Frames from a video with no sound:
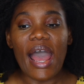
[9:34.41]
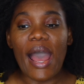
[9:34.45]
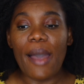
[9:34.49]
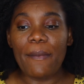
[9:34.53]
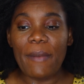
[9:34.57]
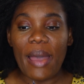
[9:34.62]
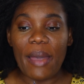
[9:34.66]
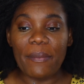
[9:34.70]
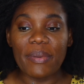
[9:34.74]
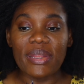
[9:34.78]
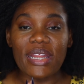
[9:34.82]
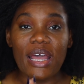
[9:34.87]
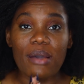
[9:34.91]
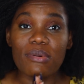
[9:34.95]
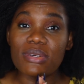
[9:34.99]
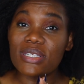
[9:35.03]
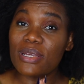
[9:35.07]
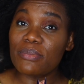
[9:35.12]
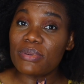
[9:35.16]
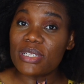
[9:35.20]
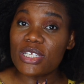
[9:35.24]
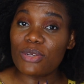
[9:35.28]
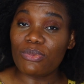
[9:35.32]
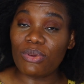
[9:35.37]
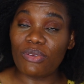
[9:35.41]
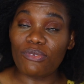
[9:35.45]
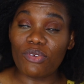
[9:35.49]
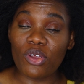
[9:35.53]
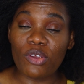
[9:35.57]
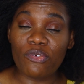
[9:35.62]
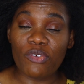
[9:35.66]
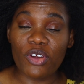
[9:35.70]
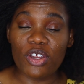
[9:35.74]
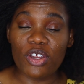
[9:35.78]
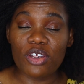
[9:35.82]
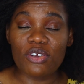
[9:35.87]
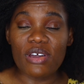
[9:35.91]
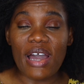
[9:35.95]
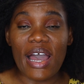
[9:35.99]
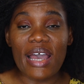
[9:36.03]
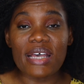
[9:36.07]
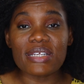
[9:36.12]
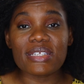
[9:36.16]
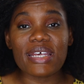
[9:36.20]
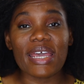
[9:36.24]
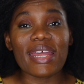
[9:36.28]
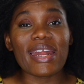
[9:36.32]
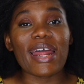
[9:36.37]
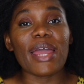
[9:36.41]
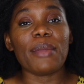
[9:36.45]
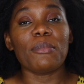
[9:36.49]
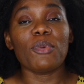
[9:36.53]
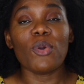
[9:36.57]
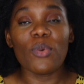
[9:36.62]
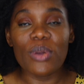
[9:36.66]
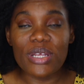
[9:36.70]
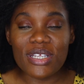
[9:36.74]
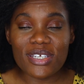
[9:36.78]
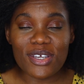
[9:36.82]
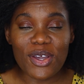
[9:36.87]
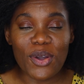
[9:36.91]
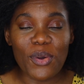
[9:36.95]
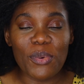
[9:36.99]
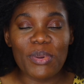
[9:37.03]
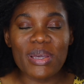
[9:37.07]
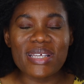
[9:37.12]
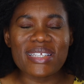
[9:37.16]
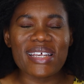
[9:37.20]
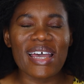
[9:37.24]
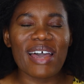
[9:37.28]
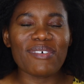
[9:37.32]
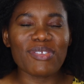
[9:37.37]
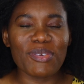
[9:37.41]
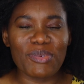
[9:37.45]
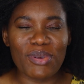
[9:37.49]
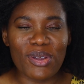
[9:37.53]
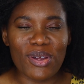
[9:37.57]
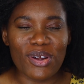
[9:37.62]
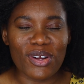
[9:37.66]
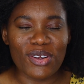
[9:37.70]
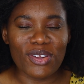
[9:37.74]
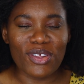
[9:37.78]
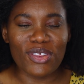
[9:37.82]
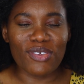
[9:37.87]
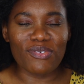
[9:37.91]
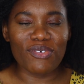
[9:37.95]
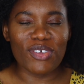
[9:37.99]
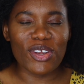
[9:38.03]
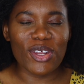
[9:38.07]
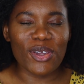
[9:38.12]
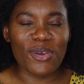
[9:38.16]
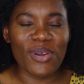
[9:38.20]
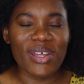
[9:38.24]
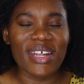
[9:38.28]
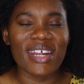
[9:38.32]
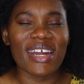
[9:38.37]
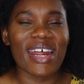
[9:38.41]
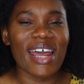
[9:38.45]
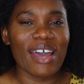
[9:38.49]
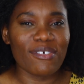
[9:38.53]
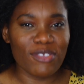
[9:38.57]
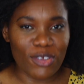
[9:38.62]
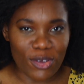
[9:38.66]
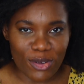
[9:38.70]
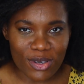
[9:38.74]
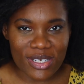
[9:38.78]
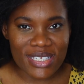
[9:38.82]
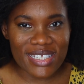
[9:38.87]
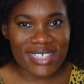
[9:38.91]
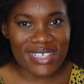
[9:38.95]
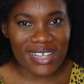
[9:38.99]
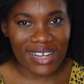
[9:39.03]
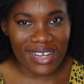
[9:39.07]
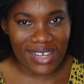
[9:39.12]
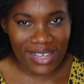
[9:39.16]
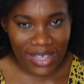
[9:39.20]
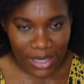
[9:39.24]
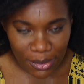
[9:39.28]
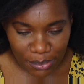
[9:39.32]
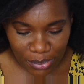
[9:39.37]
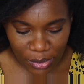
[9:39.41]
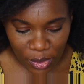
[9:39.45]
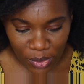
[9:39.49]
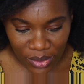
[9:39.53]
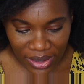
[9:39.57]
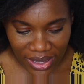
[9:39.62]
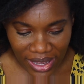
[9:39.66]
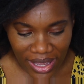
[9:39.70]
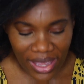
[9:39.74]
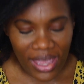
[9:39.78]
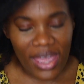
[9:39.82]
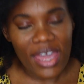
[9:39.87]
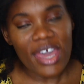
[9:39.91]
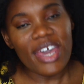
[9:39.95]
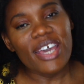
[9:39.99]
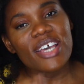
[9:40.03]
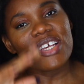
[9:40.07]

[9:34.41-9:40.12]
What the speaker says: I'm happy that I was able to review for you guys, and I'm going to go because I have to record another video and then I have to go to sleep, okay?